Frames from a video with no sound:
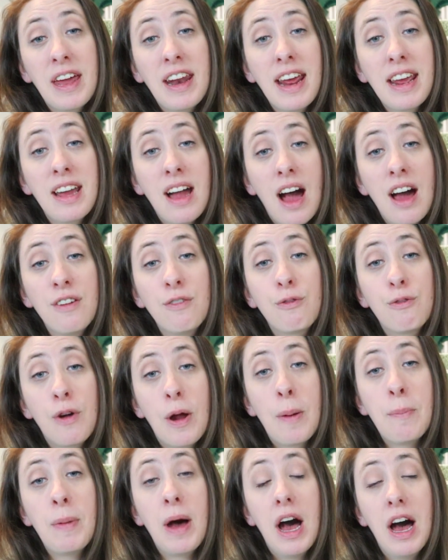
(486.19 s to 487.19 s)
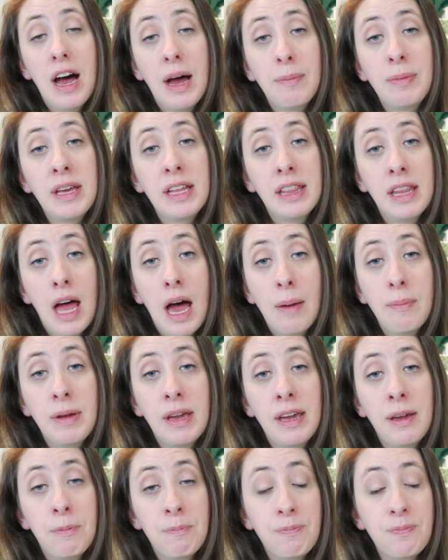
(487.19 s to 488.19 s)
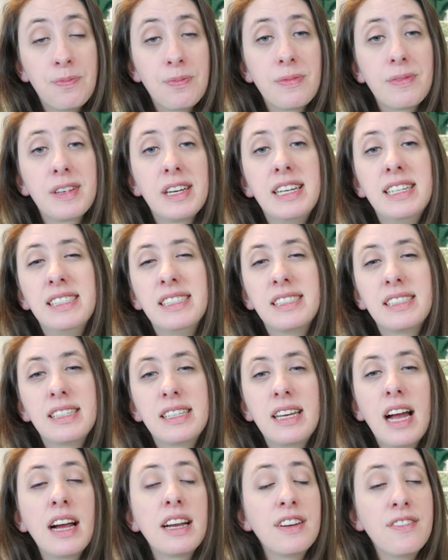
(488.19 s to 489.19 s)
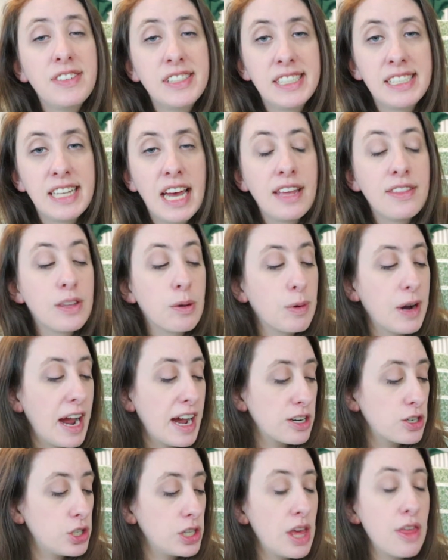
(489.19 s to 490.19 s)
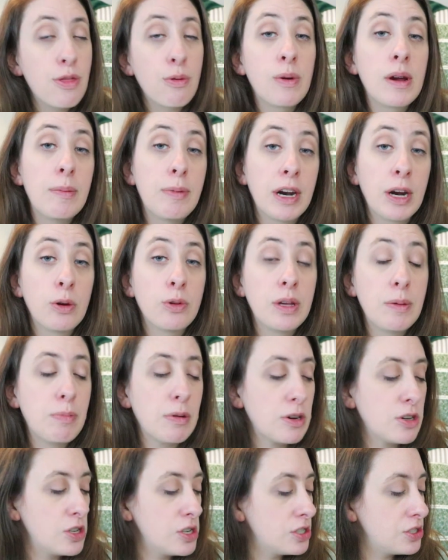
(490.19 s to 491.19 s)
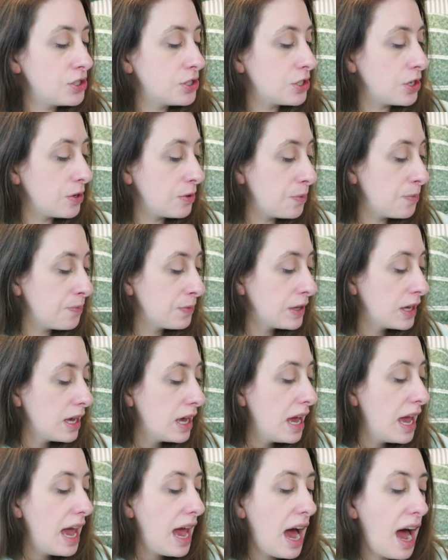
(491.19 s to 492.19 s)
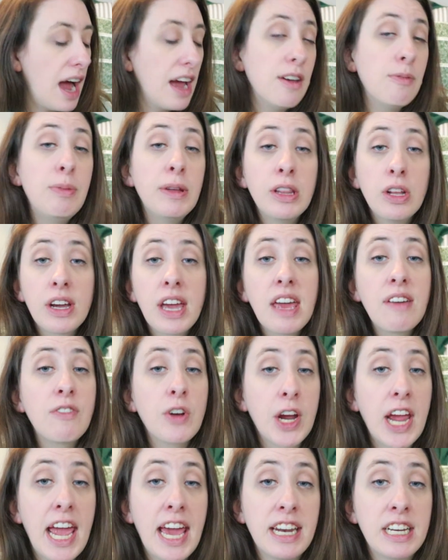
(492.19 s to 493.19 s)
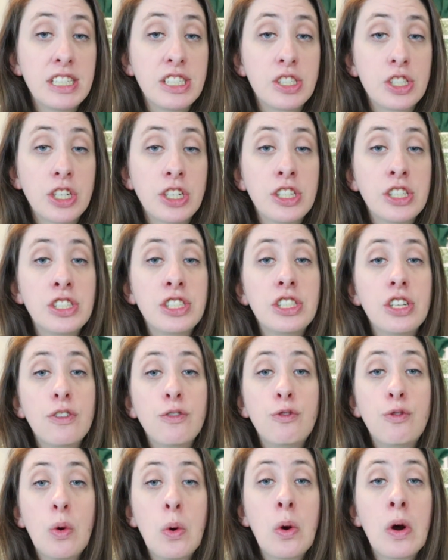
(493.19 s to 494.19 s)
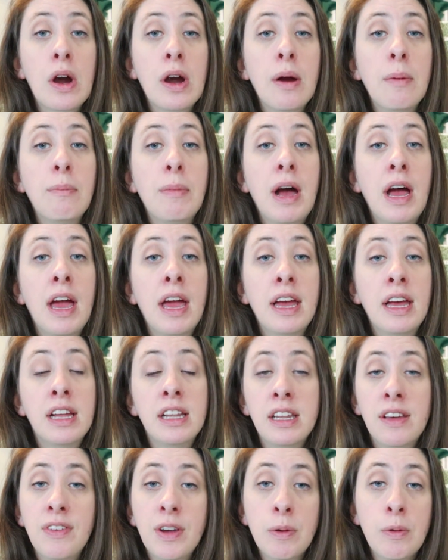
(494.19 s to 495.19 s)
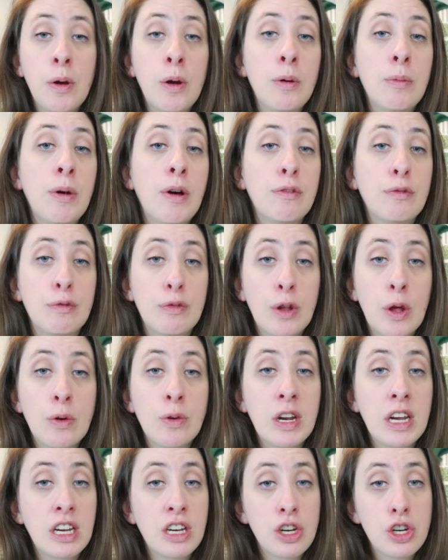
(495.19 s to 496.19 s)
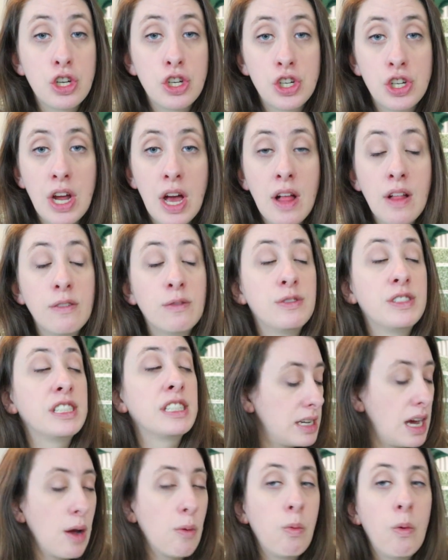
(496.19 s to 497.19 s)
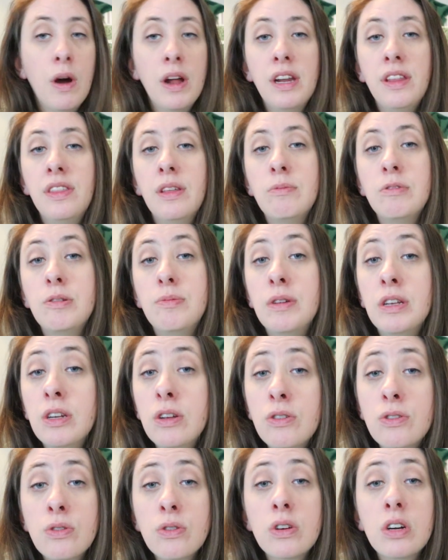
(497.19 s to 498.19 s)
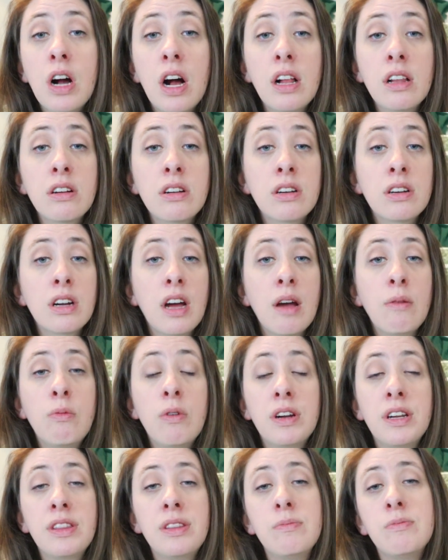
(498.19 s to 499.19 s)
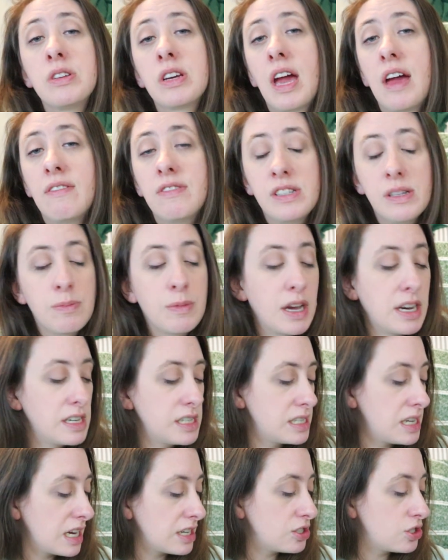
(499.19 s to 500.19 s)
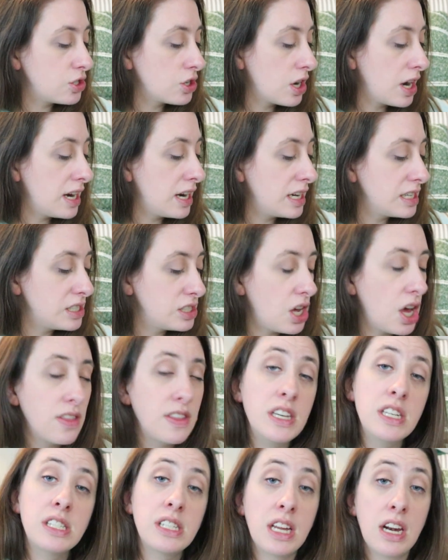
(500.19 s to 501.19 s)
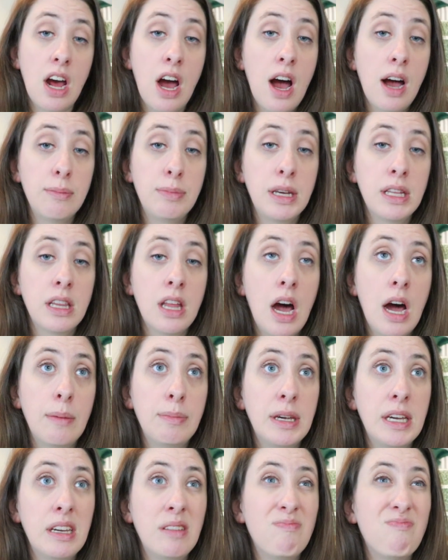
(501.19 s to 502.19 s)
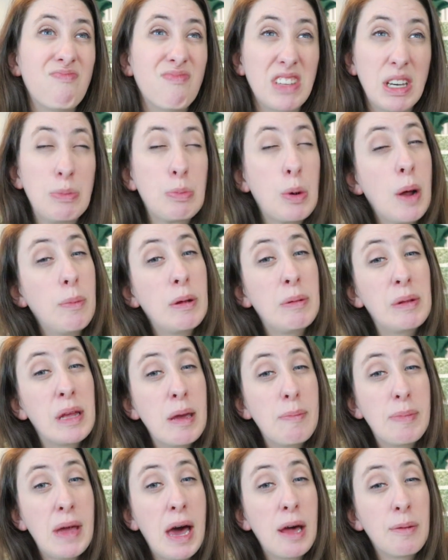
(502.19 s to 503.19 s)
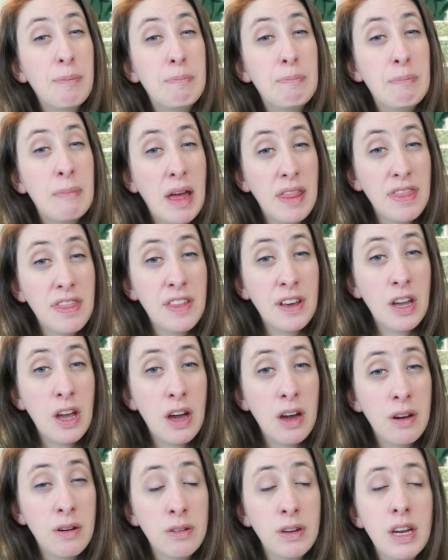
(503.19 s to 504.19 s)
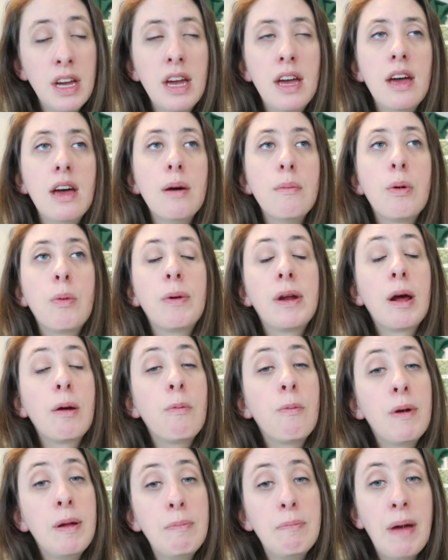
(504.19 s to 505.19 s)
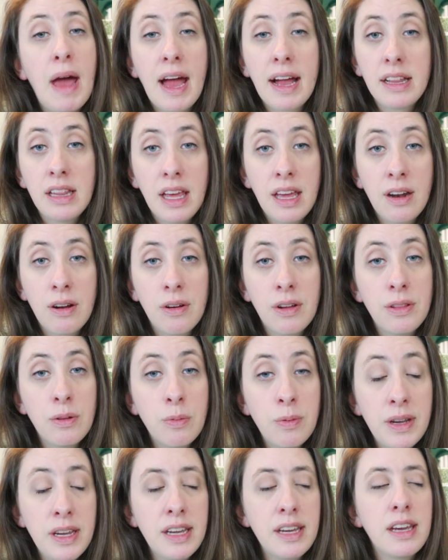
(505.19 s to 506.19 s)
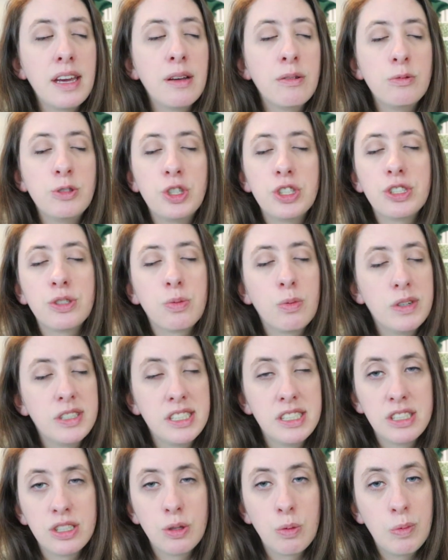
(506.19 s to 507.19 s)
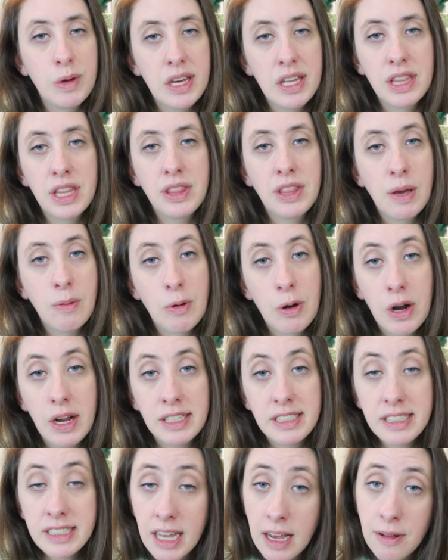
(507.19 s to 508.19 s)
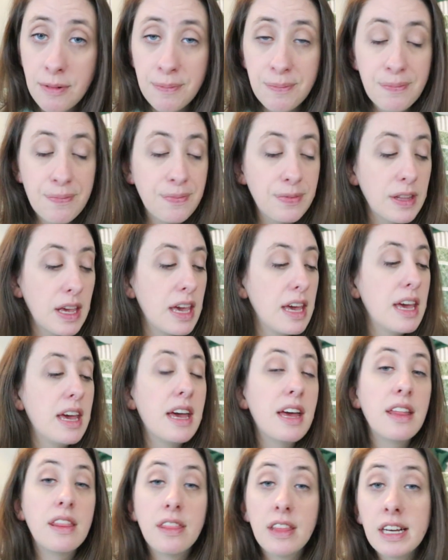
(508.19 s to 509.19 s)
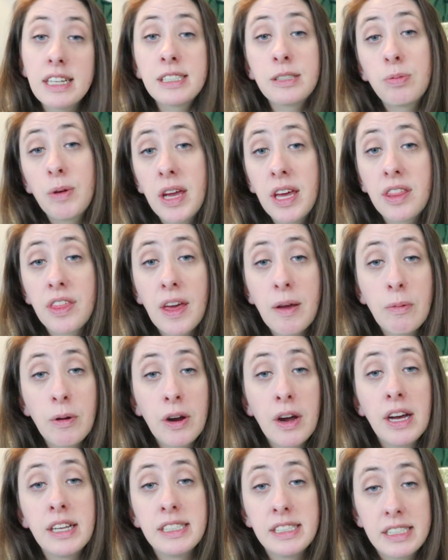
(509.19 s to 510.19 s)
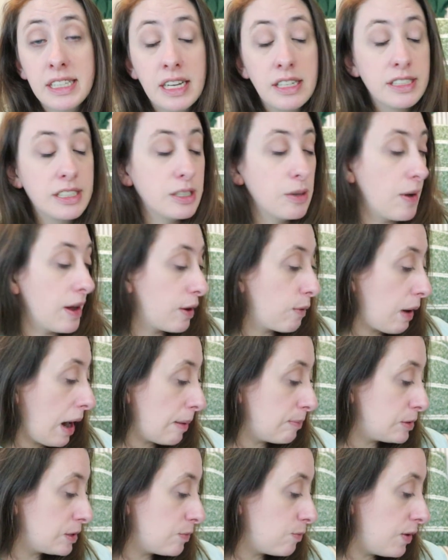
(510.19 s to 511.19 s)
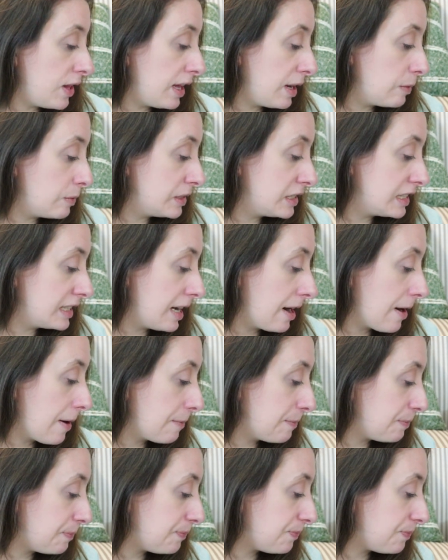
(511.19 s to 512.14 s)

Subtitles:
that I got from Hobby Lobby is kind of a set. There were actually 3, but I only purchased 2. I have been looking for canisters for my living room floating shelves. I wanted them to be neutral colored. I wanted them to have some kind of texture. And I saw these at Hobby Lobby probably about a month ago. But when I went back later in the week, it just wasn't the week that they were on sale. This week they were on sale, so I grabbed them while I was there.